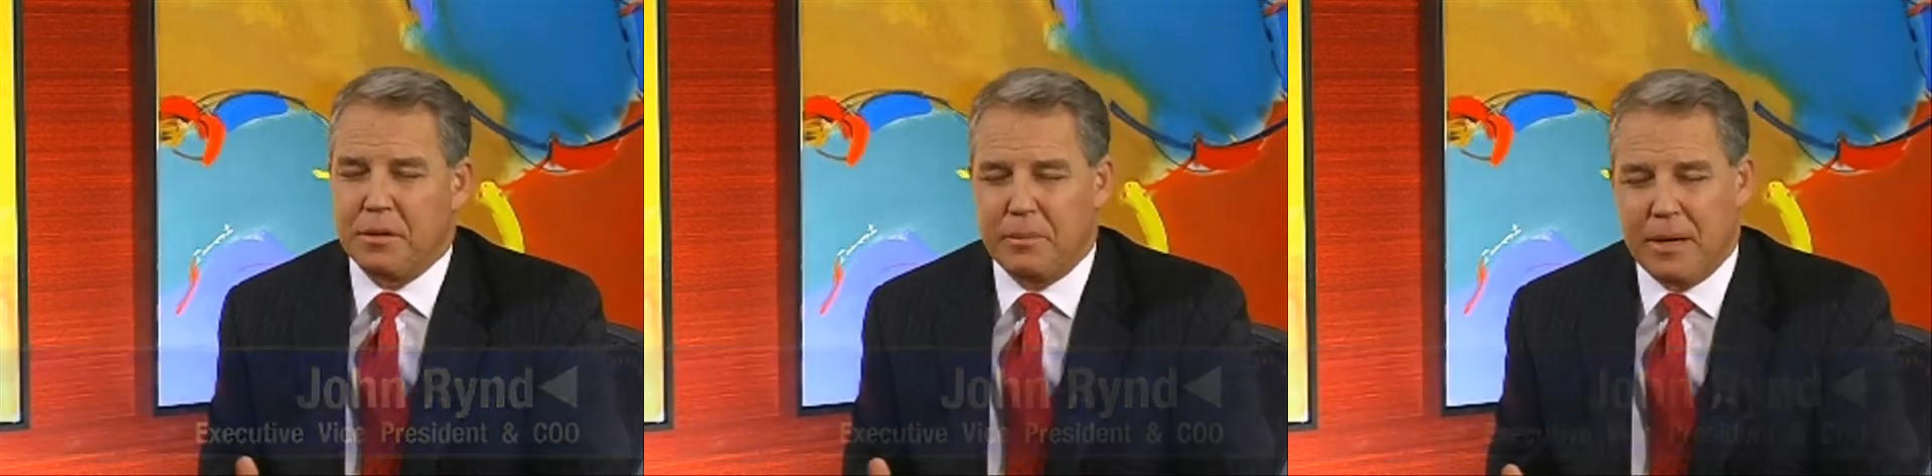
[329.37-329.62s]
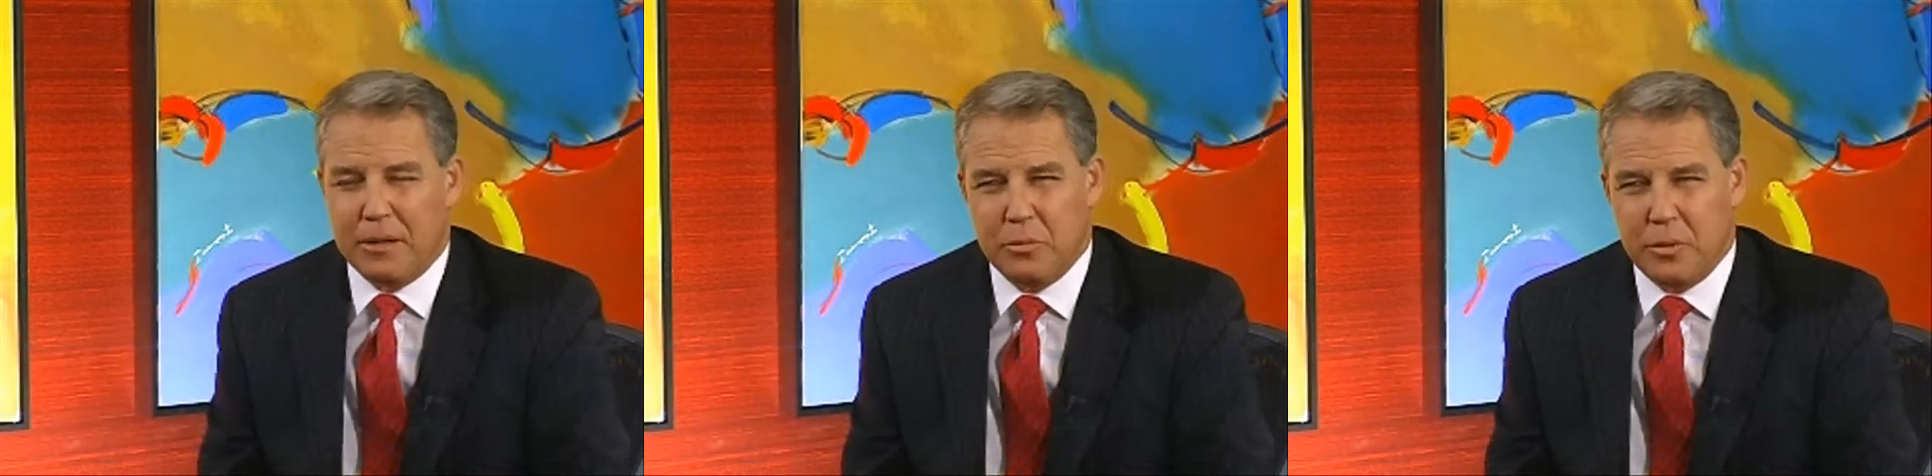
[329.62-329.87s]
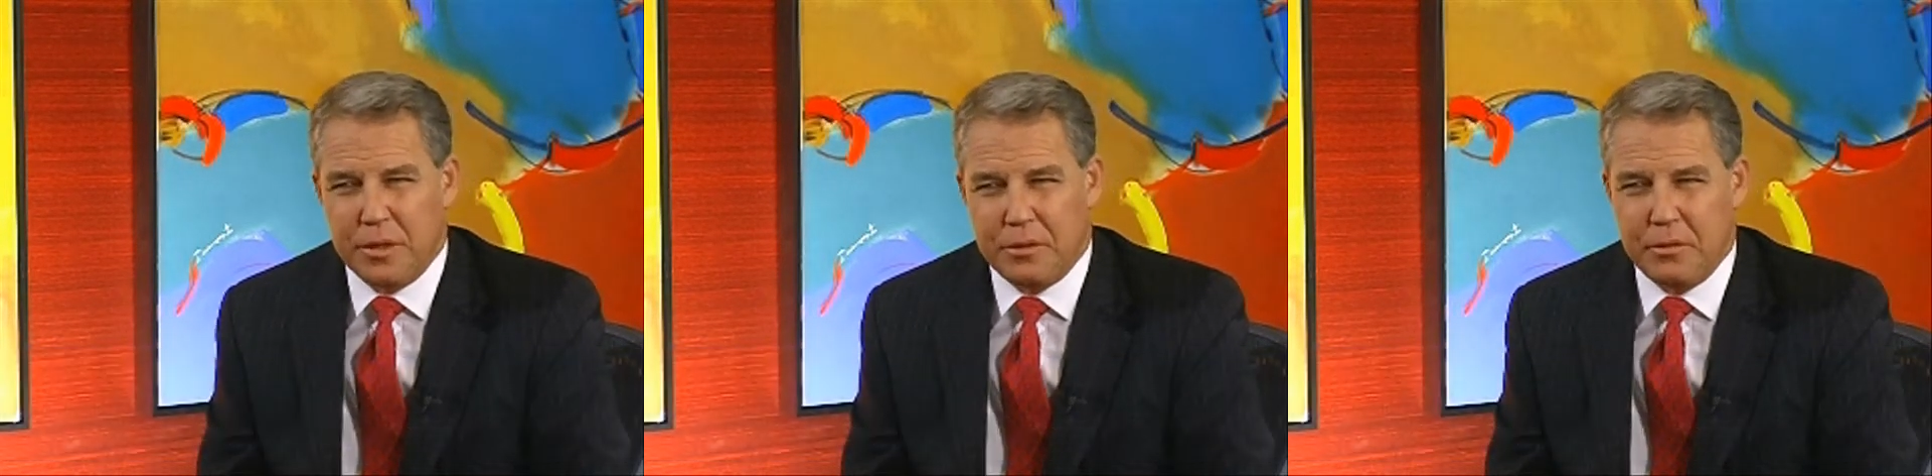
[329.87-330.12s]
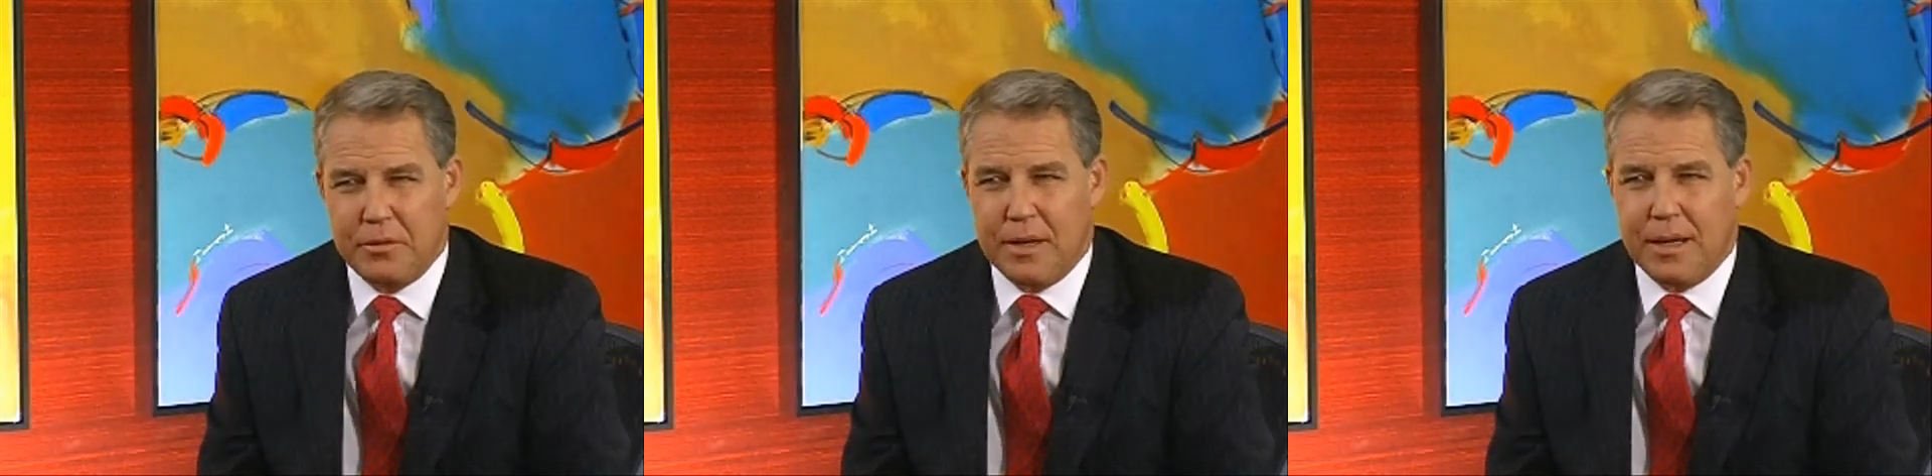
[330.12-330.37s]
to about
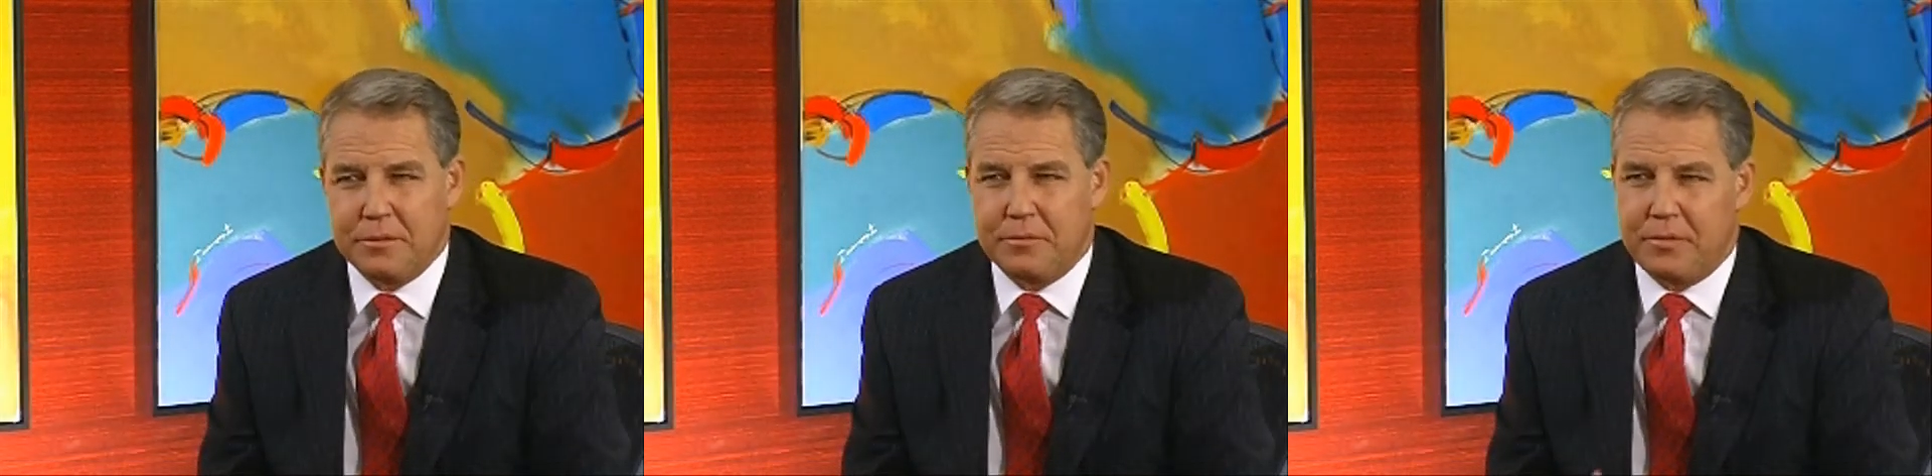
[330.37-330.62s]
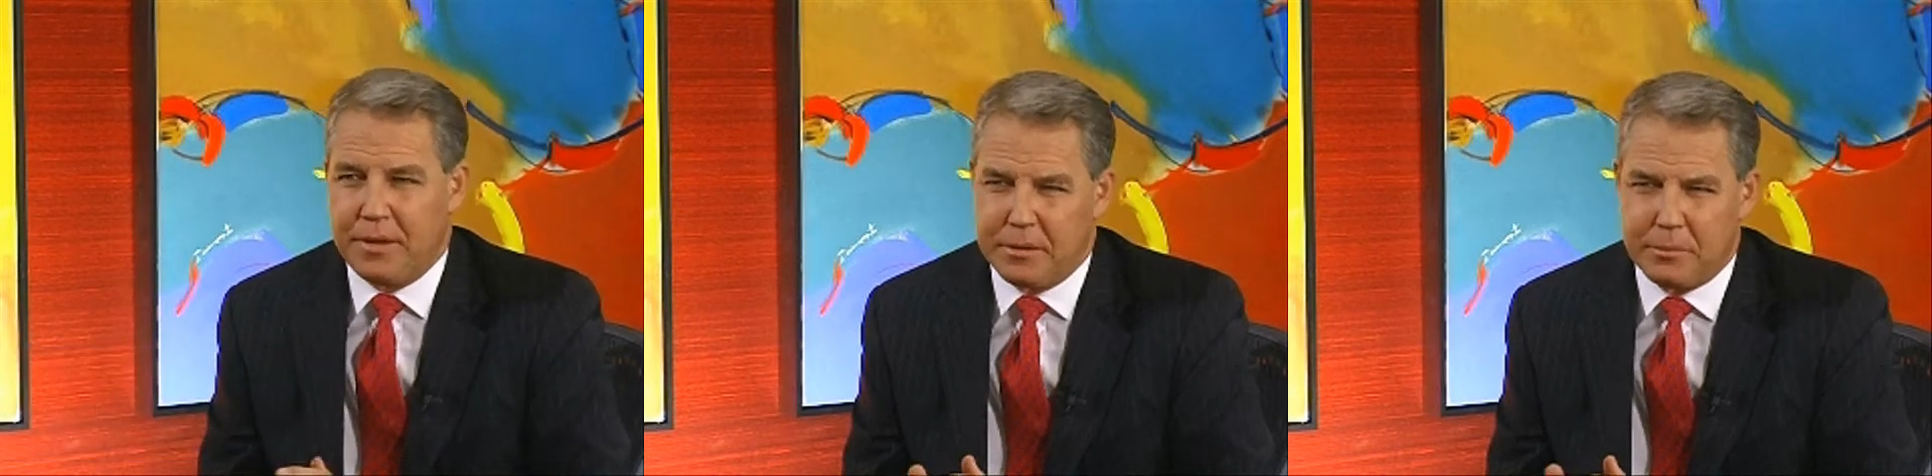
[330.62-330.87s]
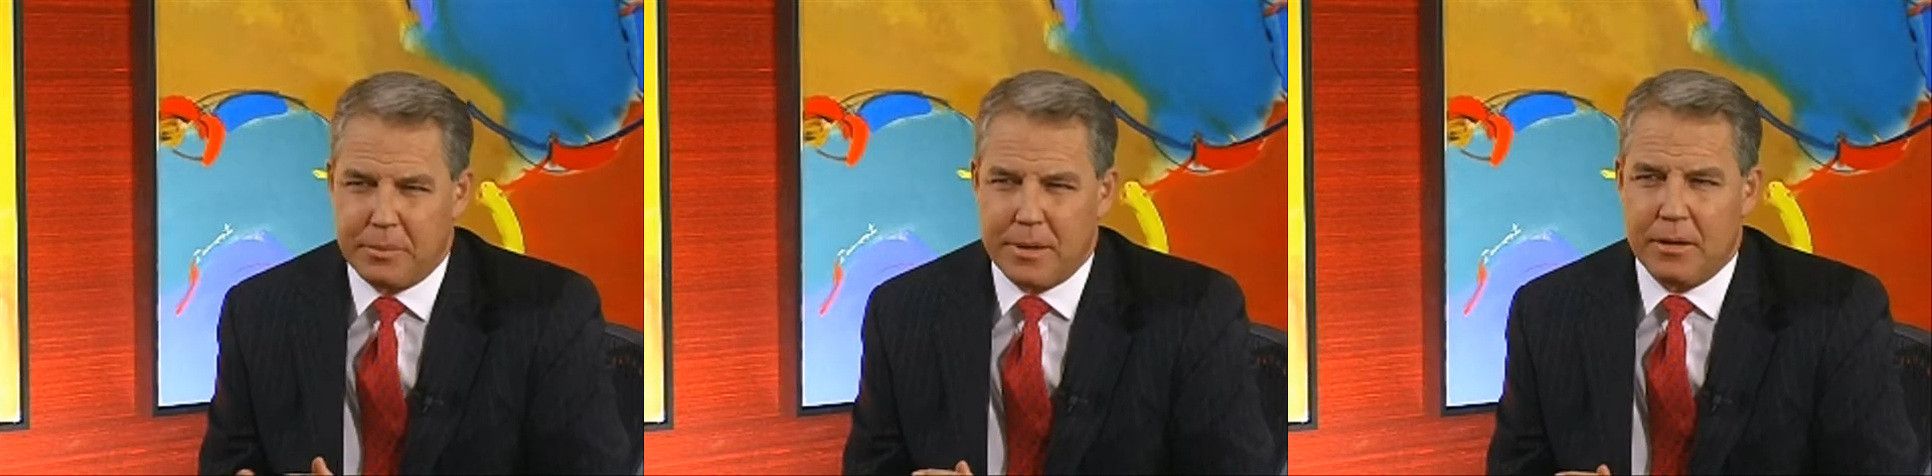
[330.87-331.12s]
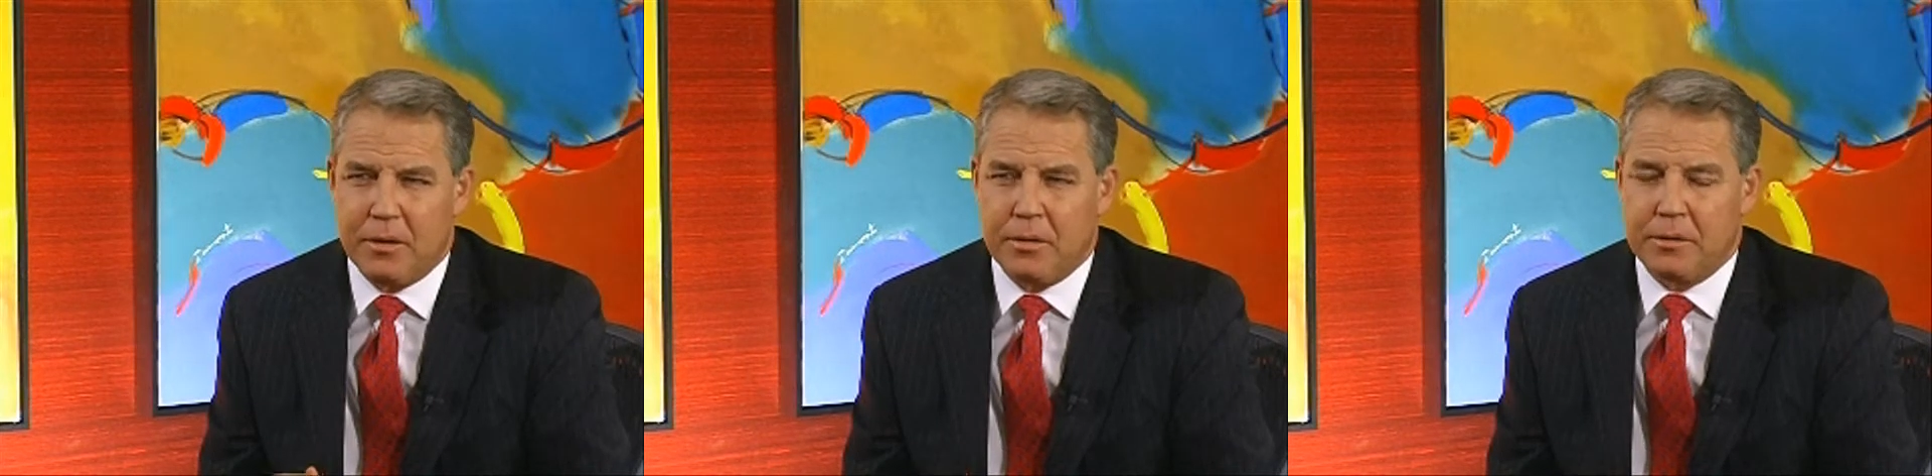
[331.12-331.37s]
22,000 feet,
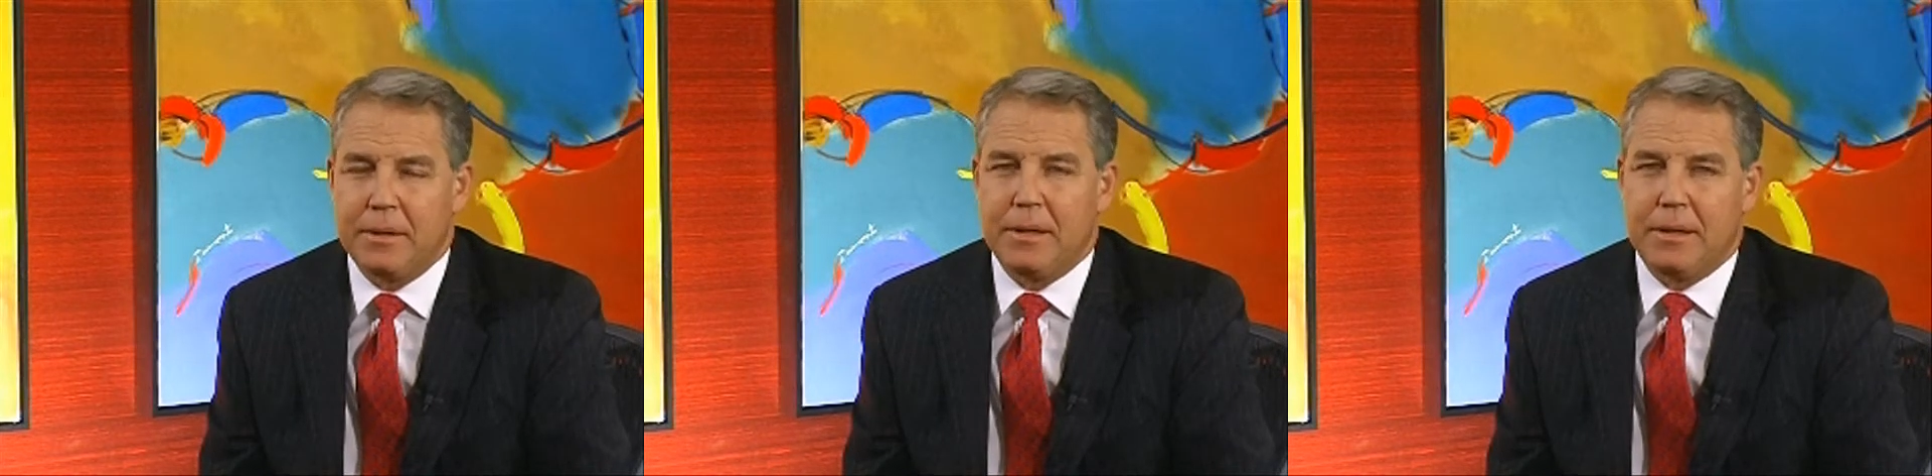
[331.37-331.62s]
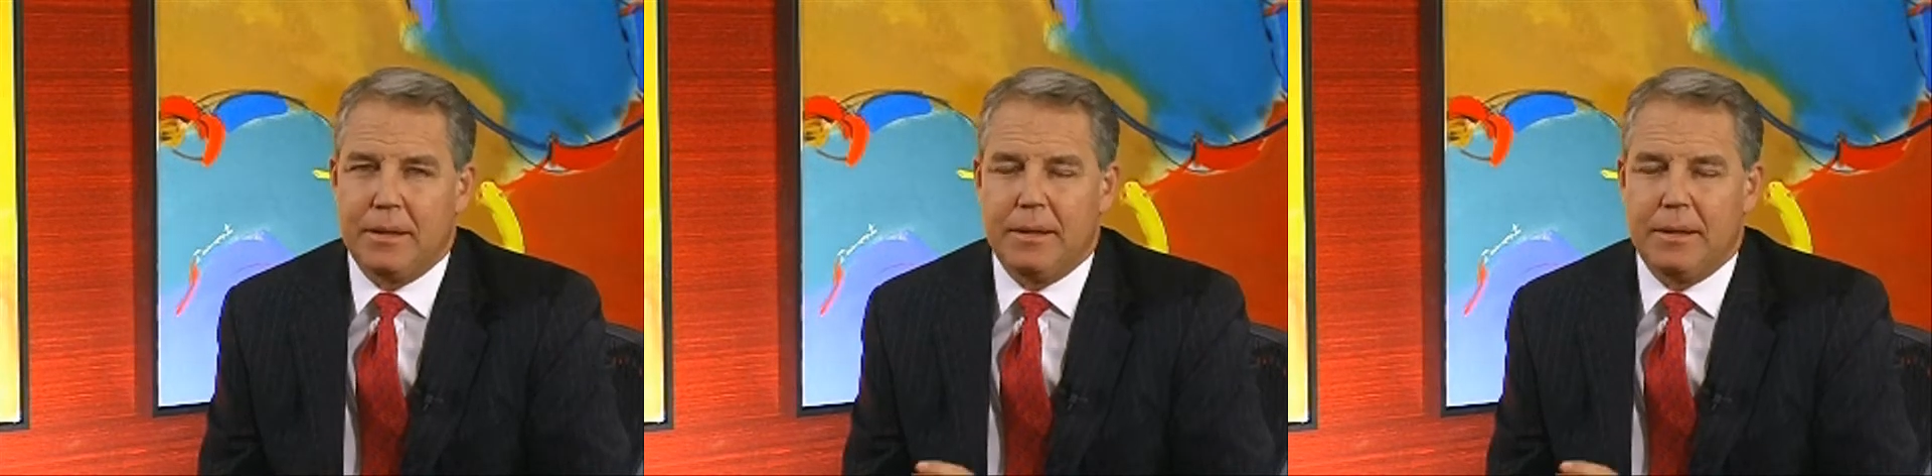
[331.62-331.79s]
depending on